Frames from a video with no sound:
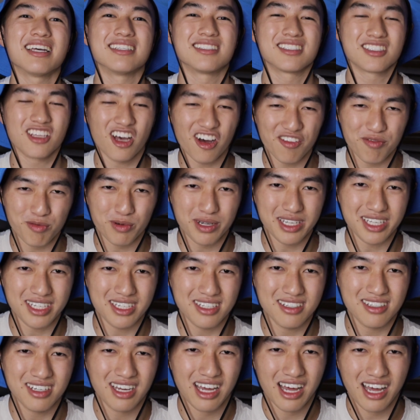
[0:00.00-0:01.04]
and sophomore
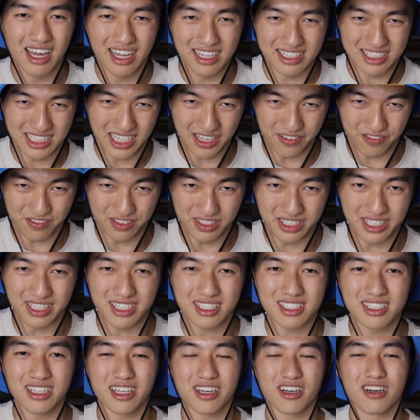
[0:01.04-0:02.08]
year, definitely
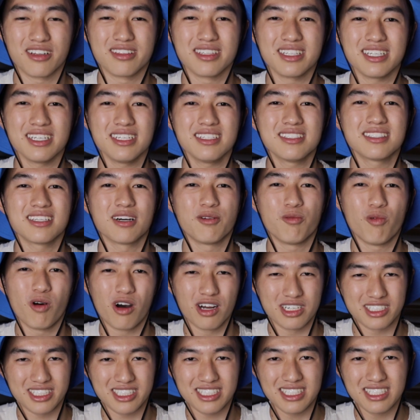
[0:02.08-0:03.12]
click on these and
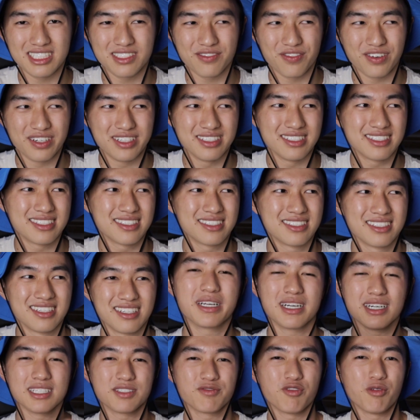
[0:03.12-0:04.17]
watch these first.
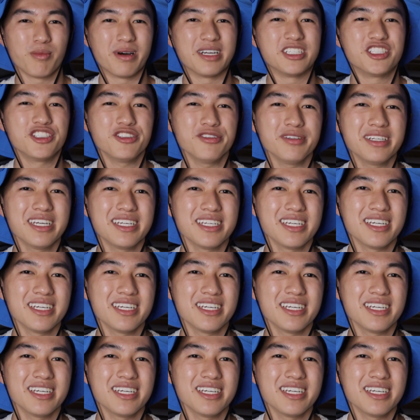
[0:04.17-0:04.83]
Because for my junior